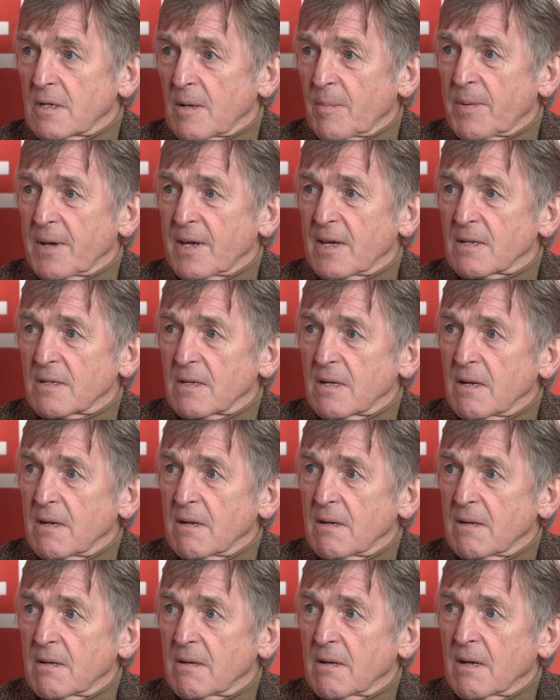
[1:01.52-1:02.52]
a person,
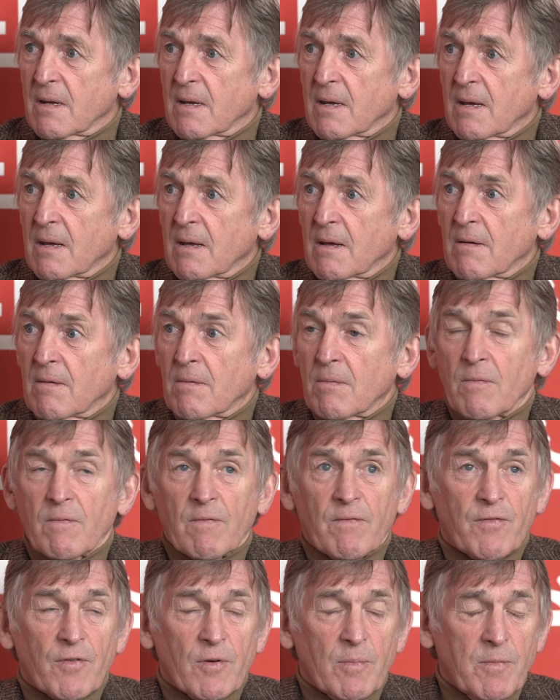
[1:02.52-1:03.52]
and
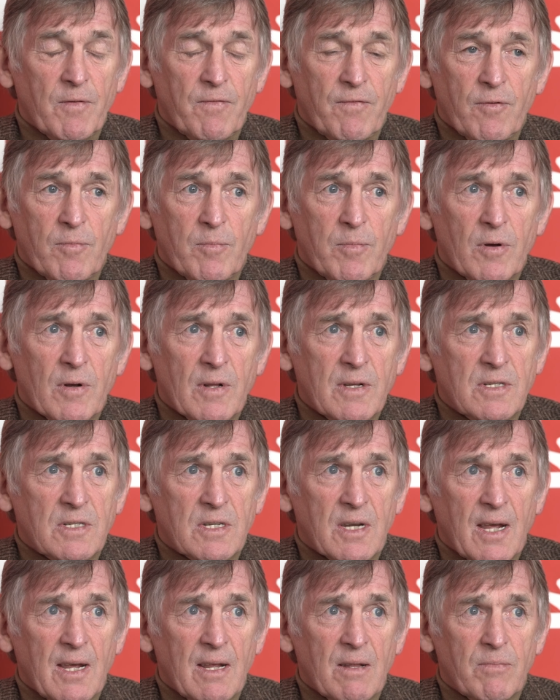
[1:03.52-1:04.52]
from the footballing
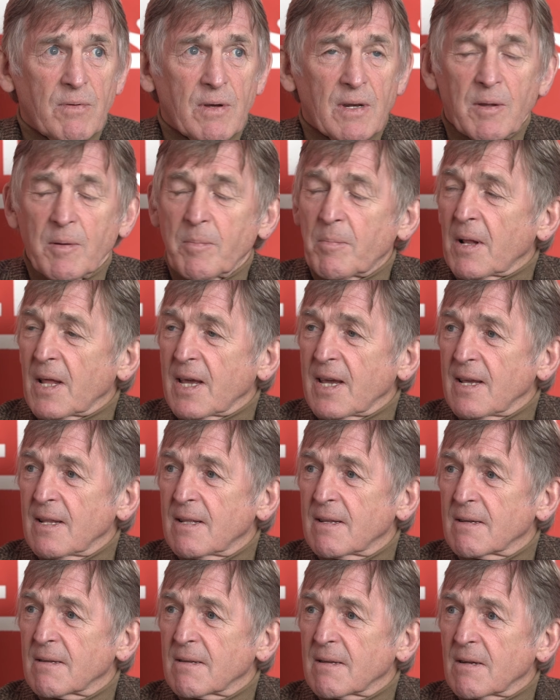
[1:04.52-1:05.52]
side when he
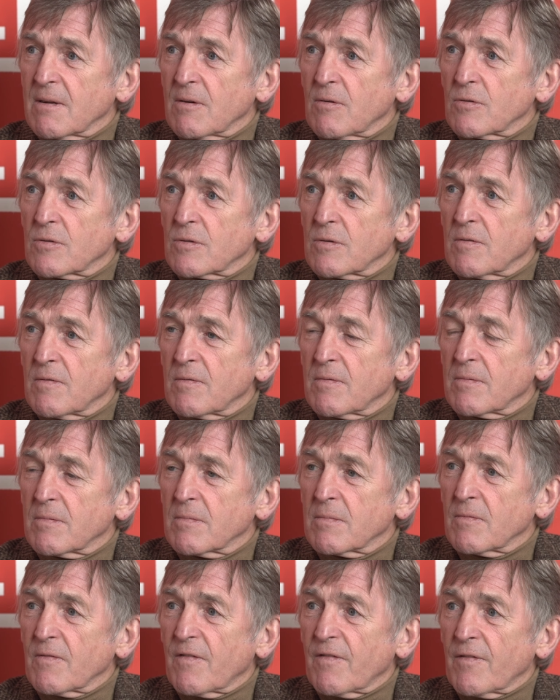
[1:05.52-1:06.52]
played, and also
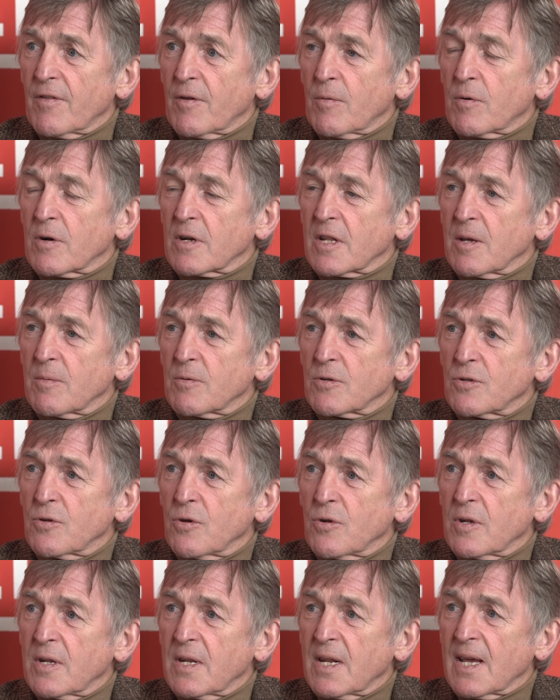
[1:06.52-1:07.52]
the work he was
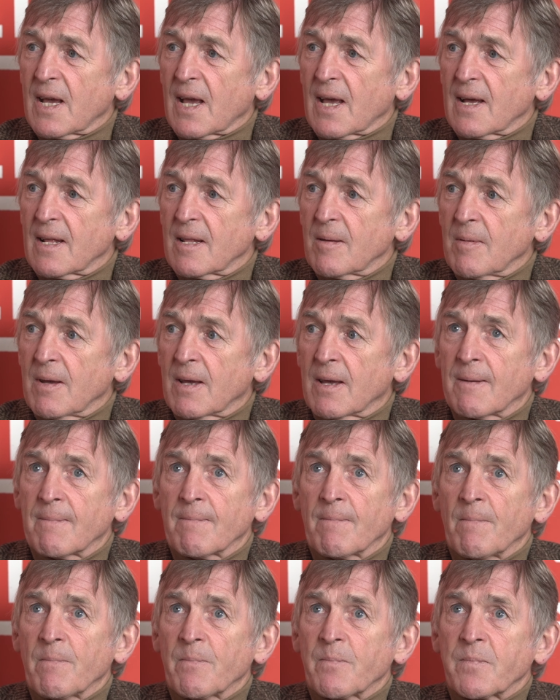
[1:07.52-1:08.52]
doing in the academy.
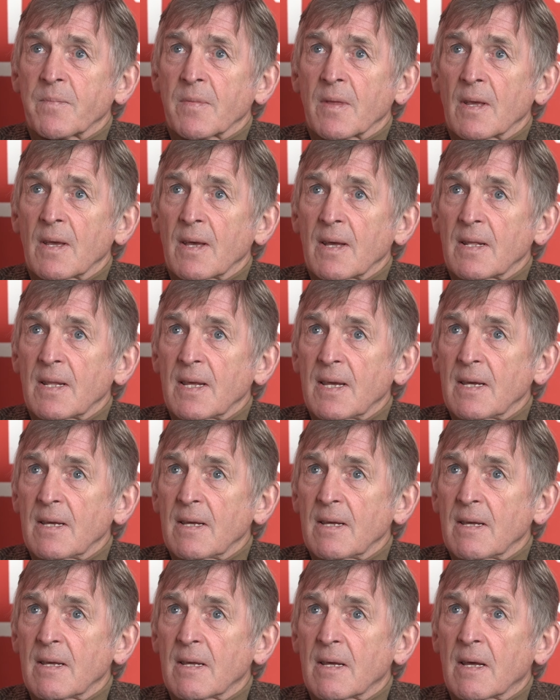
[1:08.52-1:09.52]
And
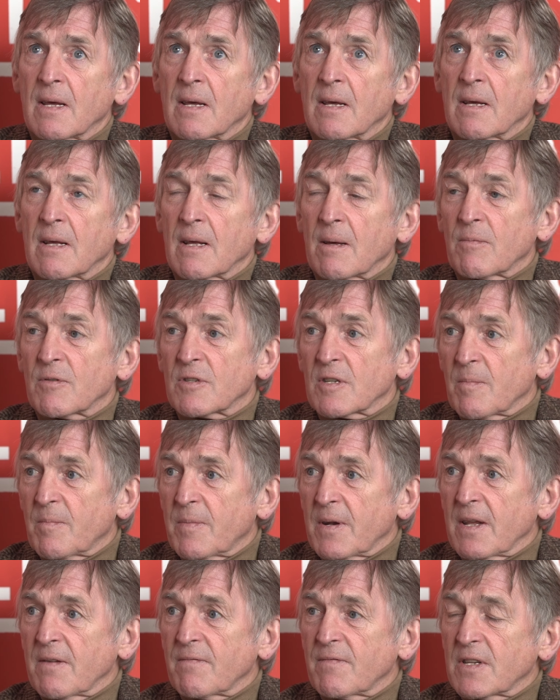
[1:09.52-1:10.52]
it was a
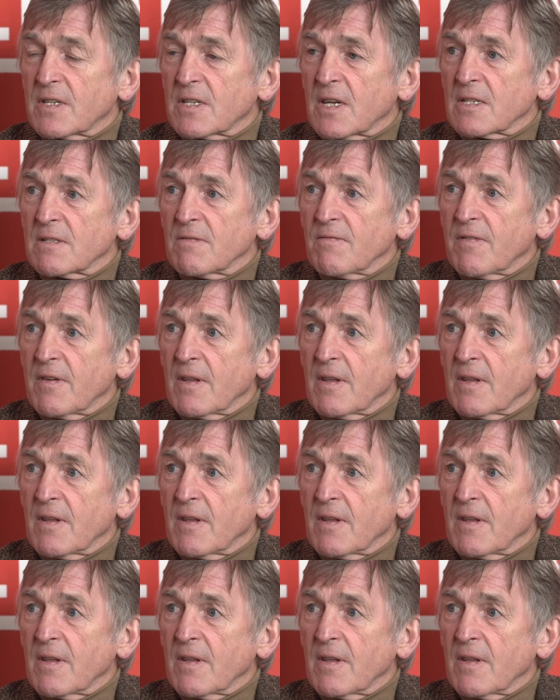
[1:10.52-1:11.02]
brave decision